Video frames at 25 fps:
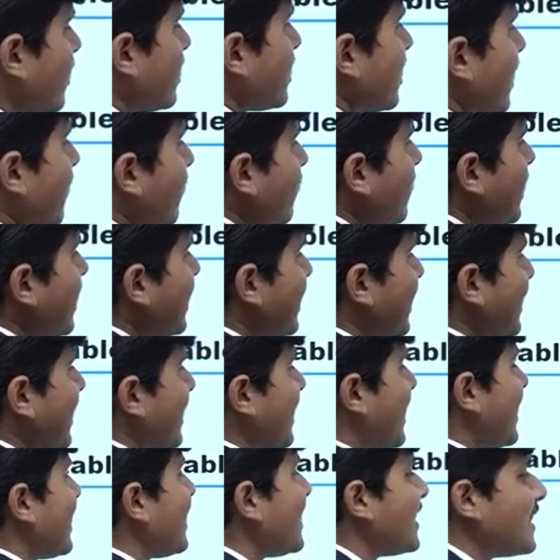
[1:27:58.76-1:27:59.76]
thumb will
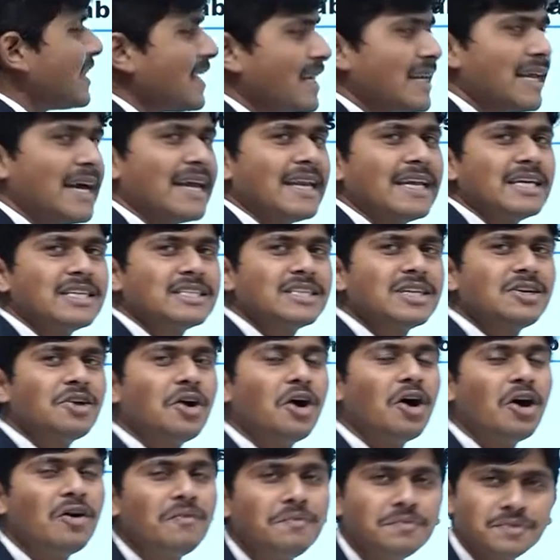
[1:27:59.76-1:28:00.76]
indicate in the direction
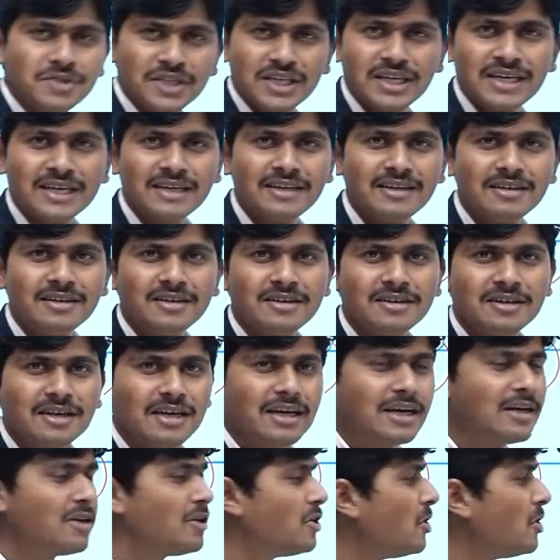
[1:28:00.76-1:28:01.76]
of Z. Clear?